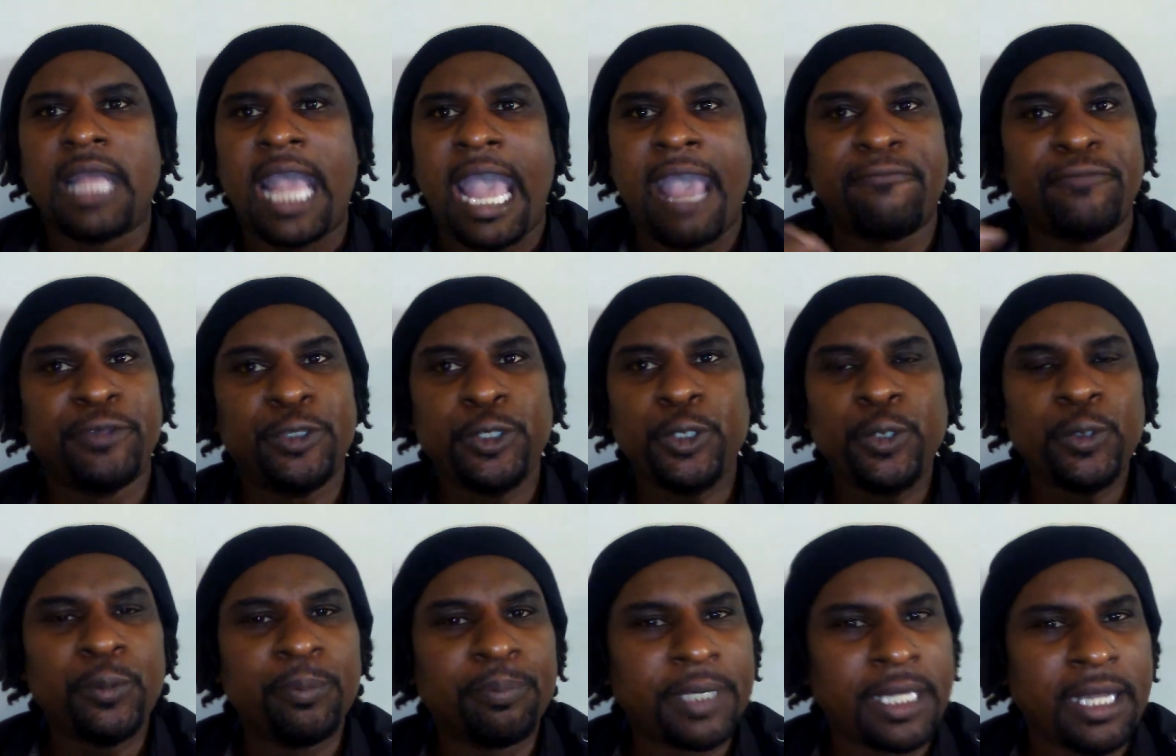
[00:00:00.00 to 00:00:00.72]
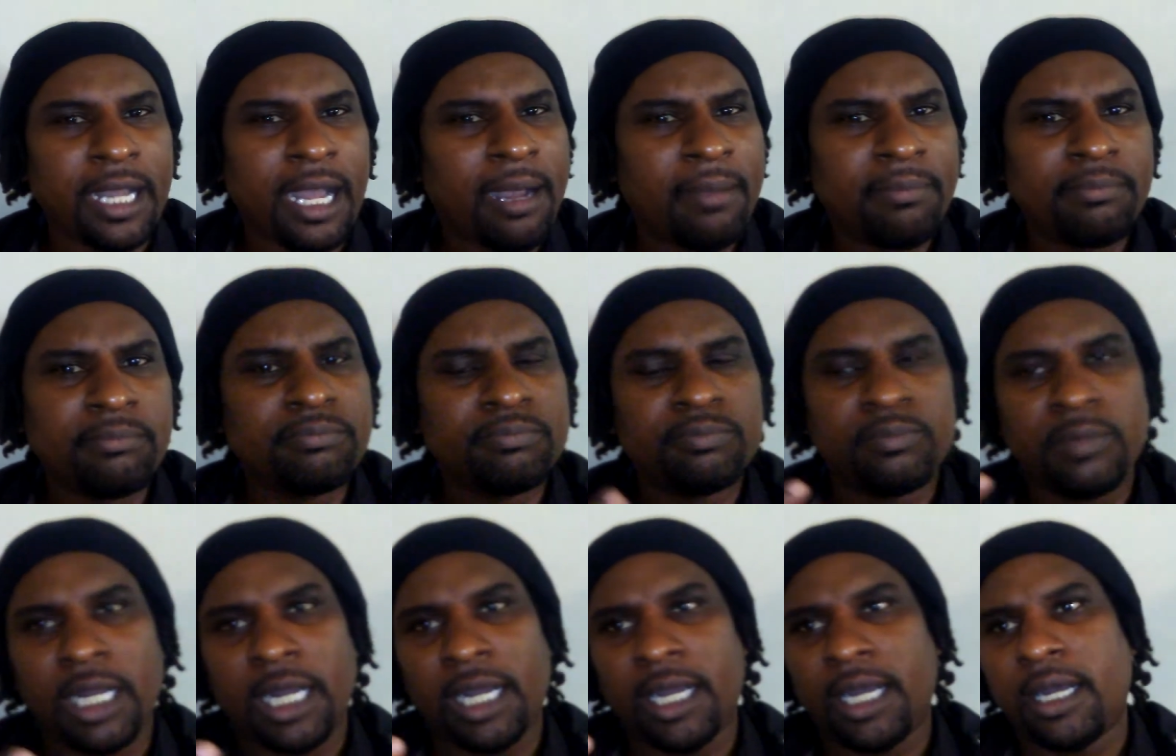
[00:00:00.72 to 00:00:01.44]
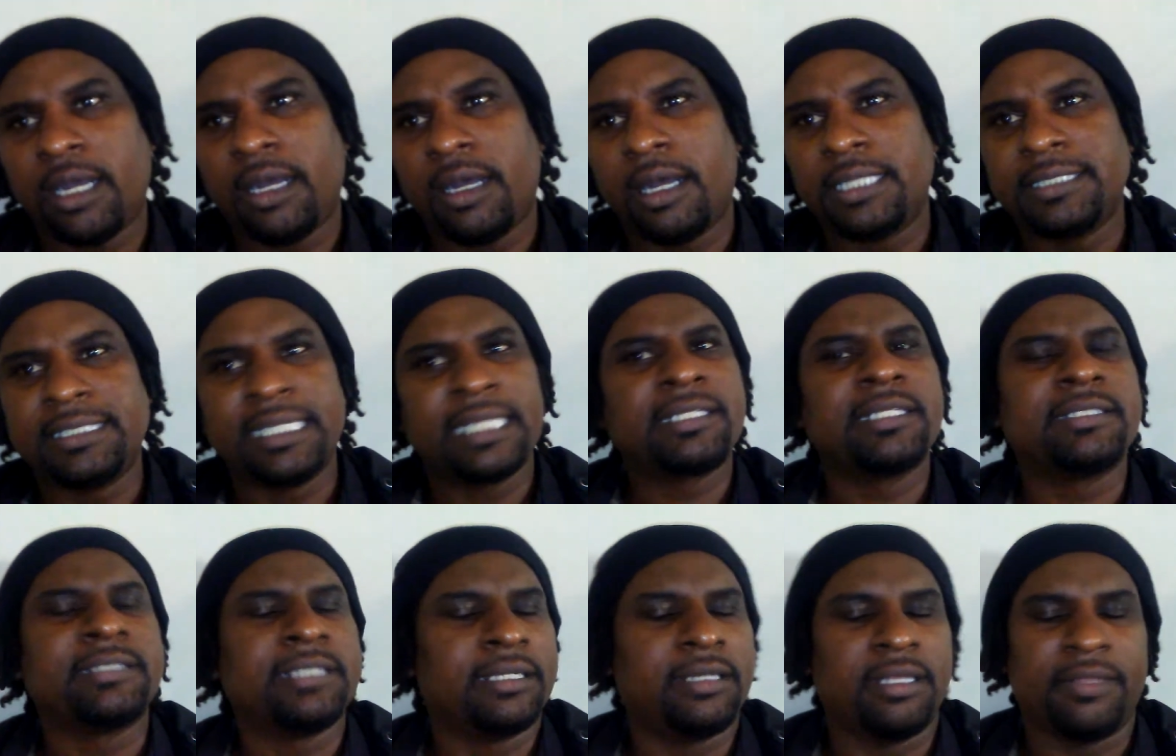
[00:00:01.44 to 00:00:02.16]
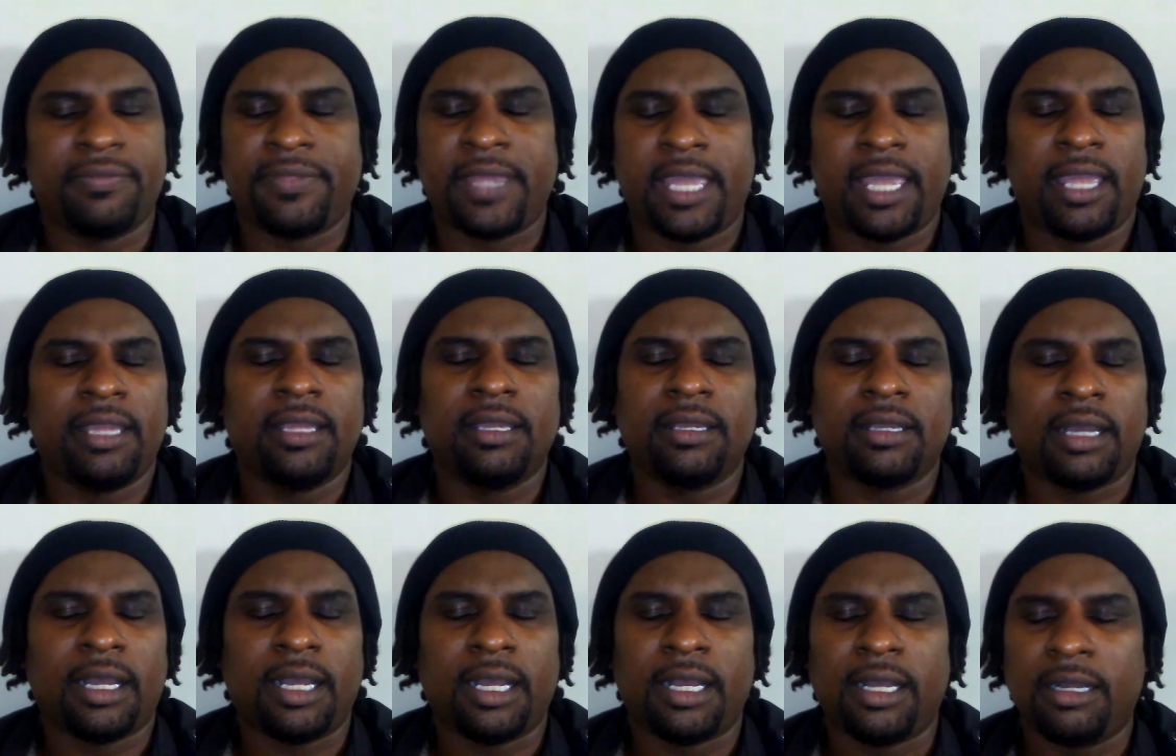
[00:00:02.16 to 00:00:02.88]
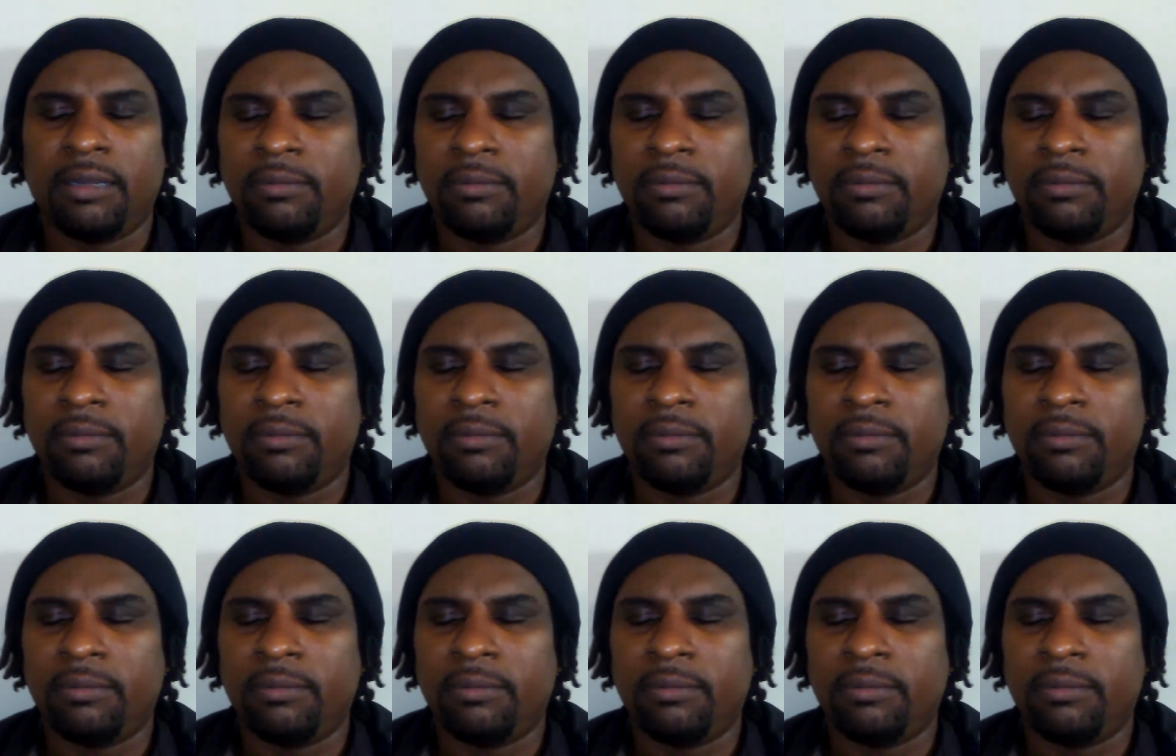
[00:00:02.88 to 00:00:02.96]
have you become addicted to anything